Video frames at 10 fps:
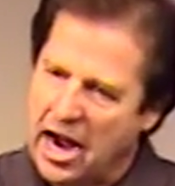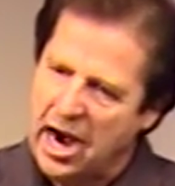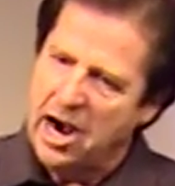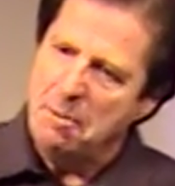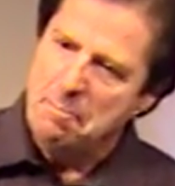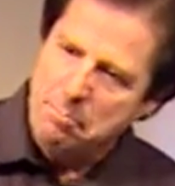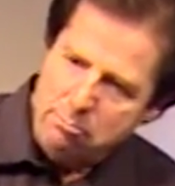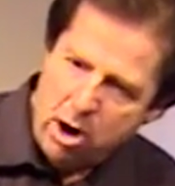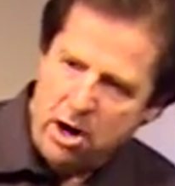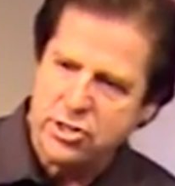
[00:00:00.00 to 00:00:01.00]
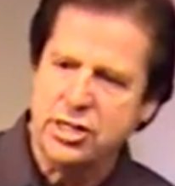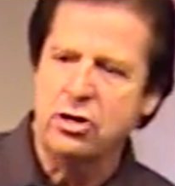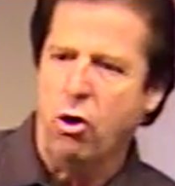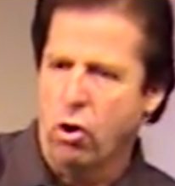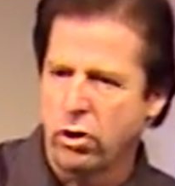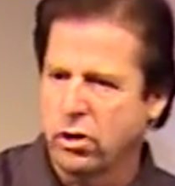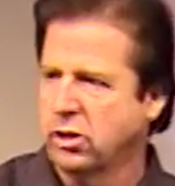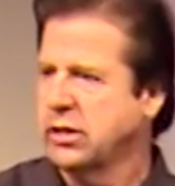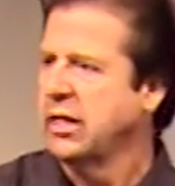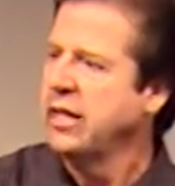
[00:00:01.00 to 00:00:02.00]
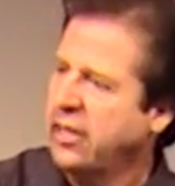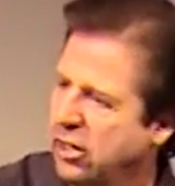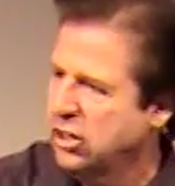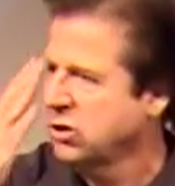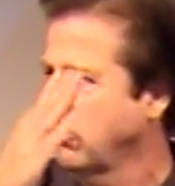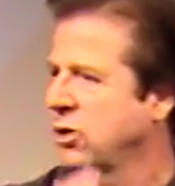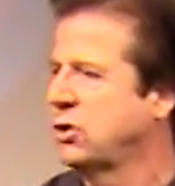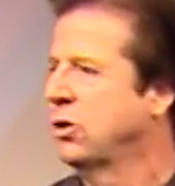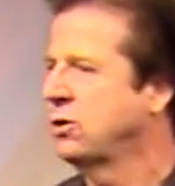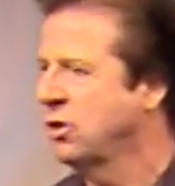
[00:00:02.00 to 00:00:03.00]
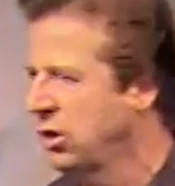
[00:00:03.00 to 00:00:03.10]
our marching orders. Here's what you're to